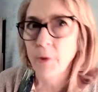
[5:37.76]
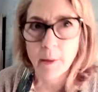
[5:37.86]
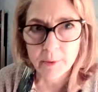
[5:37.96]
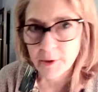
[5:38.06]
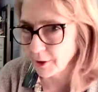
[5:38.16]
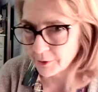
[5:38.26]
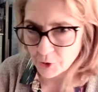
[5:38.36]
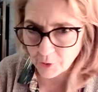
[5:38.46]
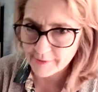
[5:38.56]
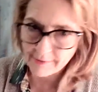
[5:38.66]
a prepper, you don't
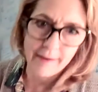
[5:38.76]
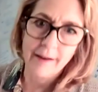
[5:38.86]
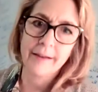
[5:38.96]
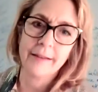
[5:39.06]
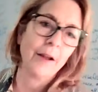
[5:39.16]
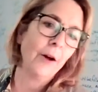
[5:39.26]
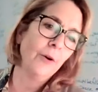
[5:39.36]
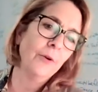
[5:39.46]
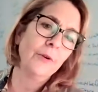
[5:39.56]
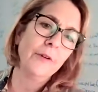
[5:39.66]
trust God. And
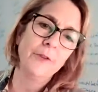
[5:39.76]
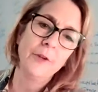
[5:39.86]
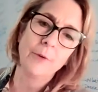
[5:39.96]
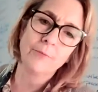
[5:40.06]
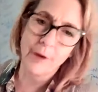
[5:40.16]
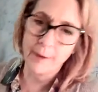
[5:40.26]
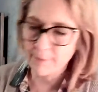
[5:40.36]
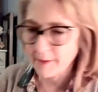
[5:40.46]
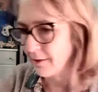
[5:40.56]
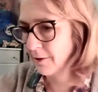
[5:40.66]
oh, if you don't prep,
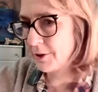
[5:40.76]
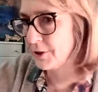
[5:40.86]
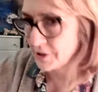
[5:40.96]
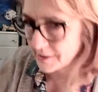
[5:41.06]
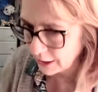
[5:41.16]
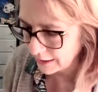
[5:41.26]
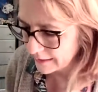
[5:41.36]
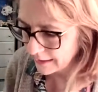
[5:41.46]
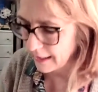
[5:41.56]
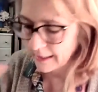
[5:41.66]
then oh, you're just going to
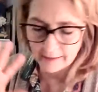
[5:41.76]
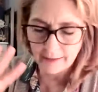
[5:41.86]
die.